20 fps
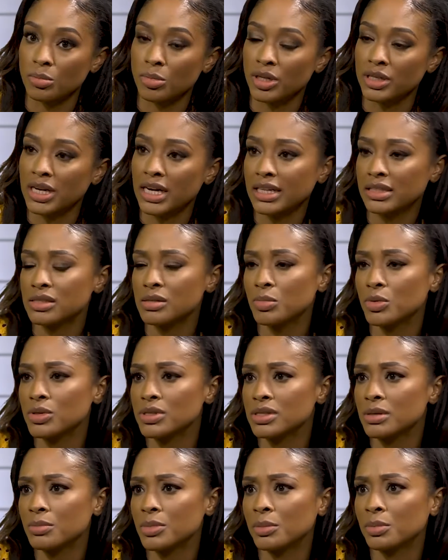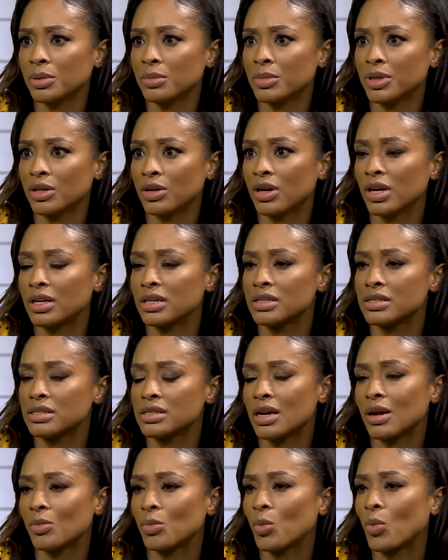but I suppose some people may not
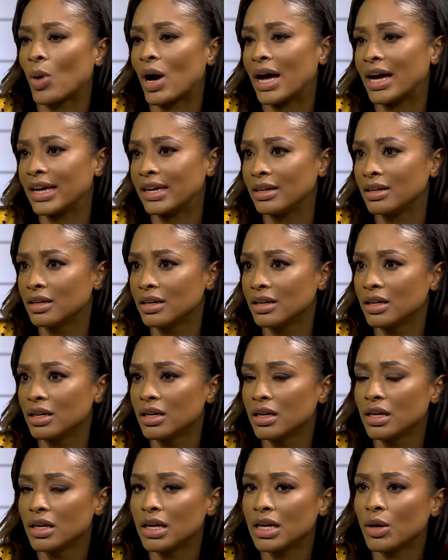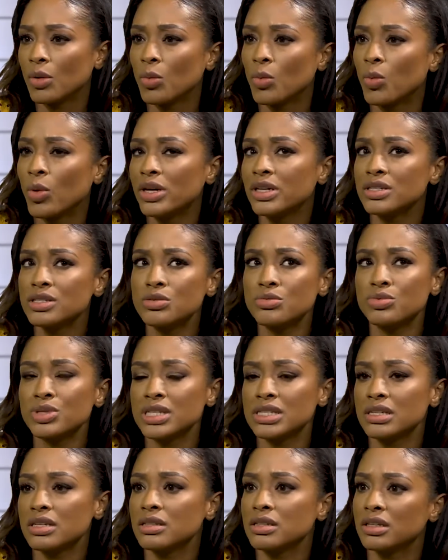understand why. What is the
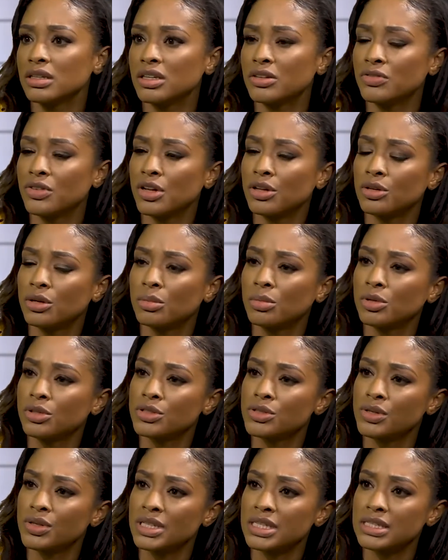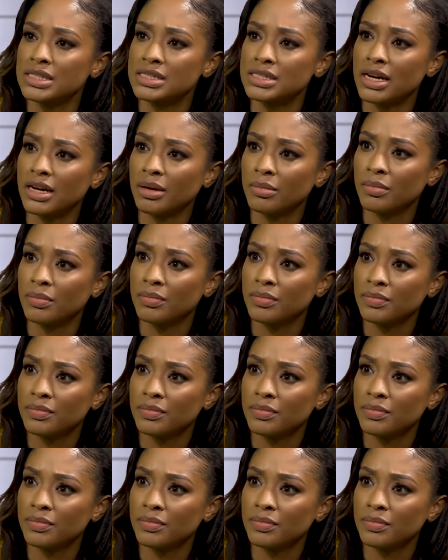reason that they're vulnerable during this time?